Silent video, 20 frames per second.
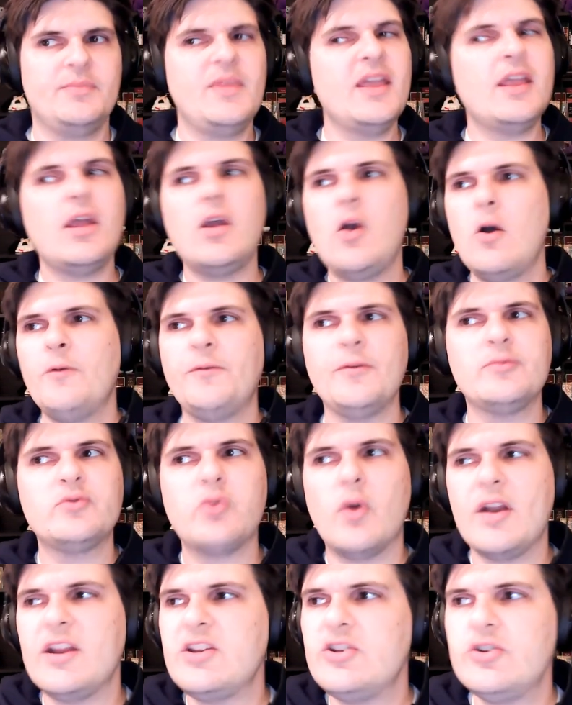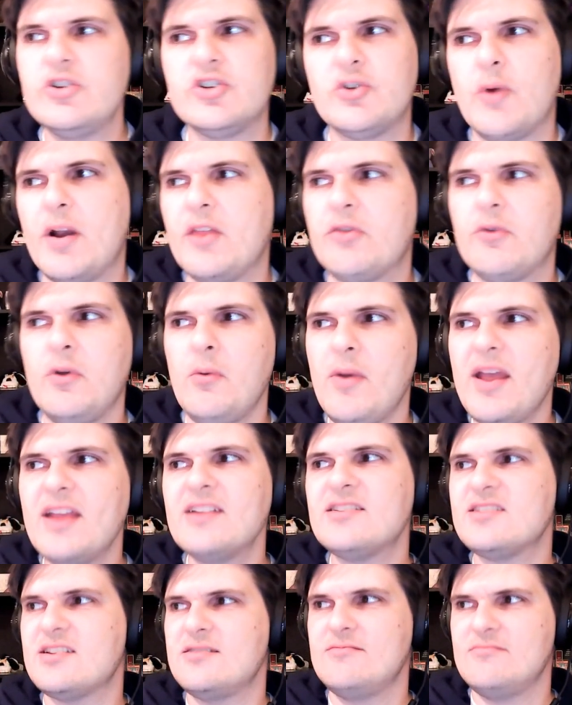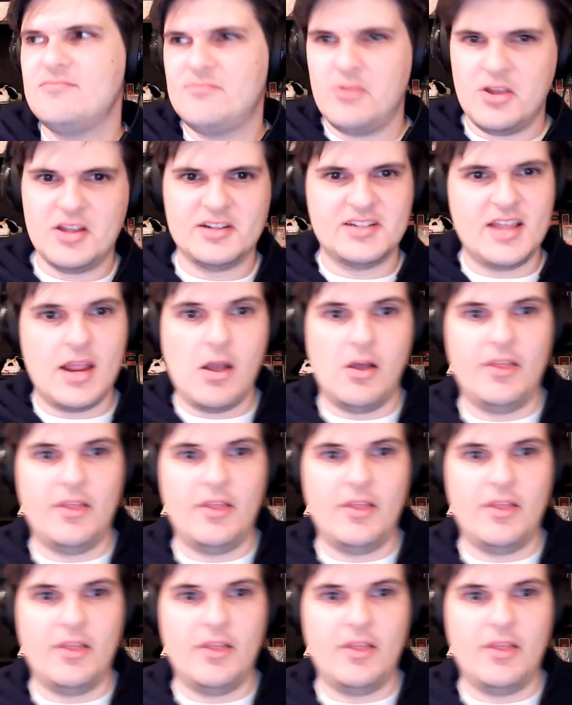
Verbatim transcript: They could go from 22 to 23 wins, and we could say,